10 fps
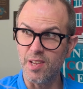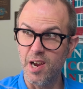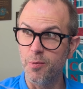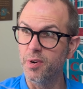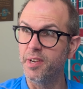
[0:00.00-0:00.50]
I
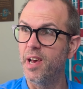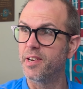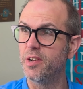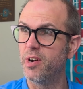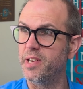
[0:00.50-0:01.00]
really
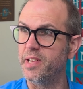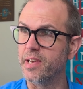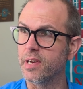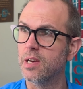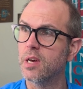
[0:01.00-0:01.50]
had no
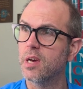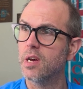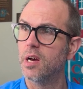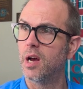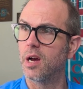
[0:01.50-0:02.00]
idea
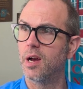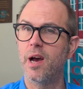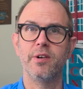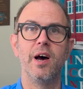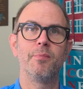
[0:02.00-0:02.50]

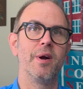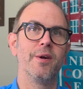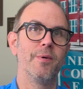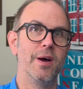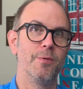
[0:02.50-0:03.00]
how to operate
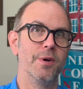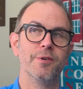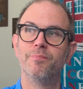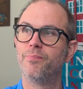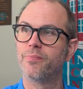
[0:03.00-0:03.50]
a railroad.